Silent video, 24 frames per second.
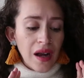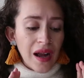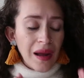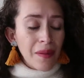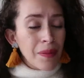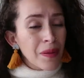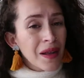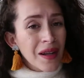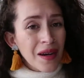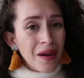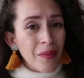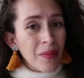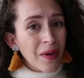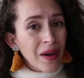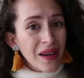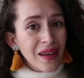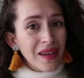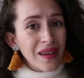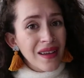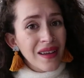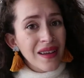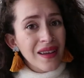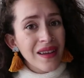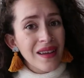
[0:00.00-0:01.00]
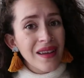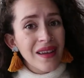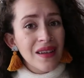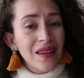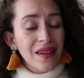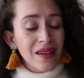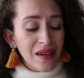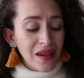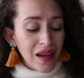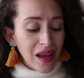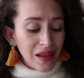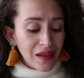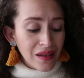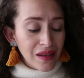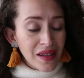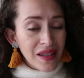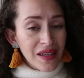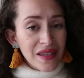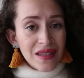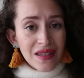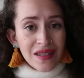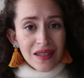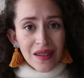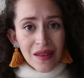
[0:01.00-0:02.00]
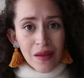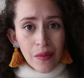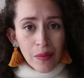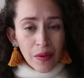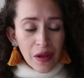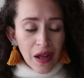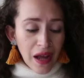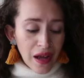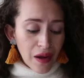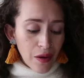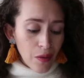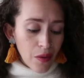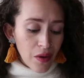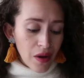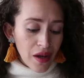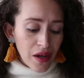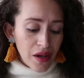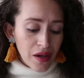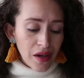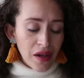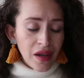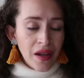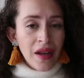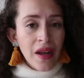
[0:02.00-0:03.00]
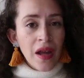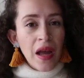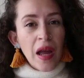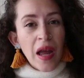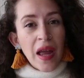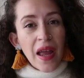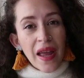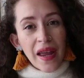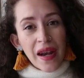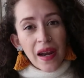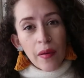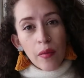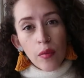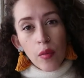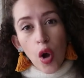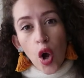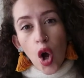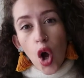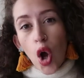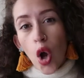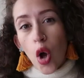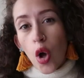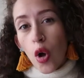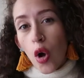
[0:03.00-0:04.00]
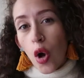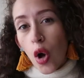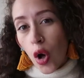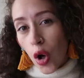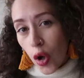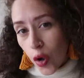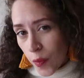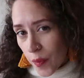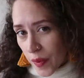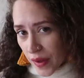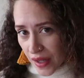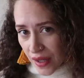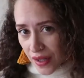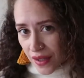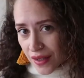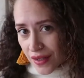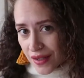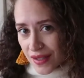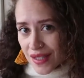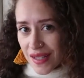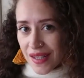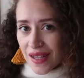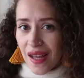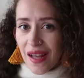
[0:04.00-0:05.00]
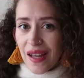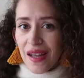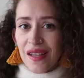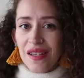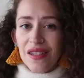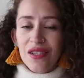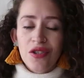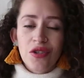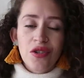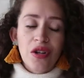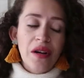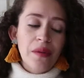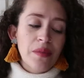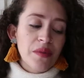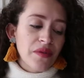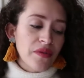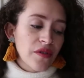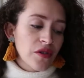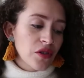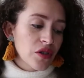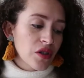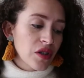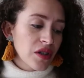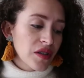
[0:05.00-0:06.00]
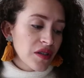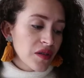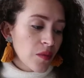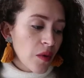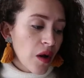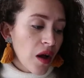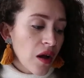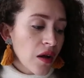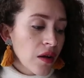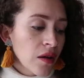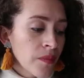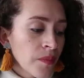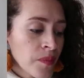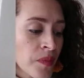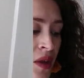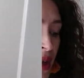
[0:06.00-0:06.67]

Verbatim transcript: I plan on buying it in at least the black one and I'm hoping to get a striped version as well.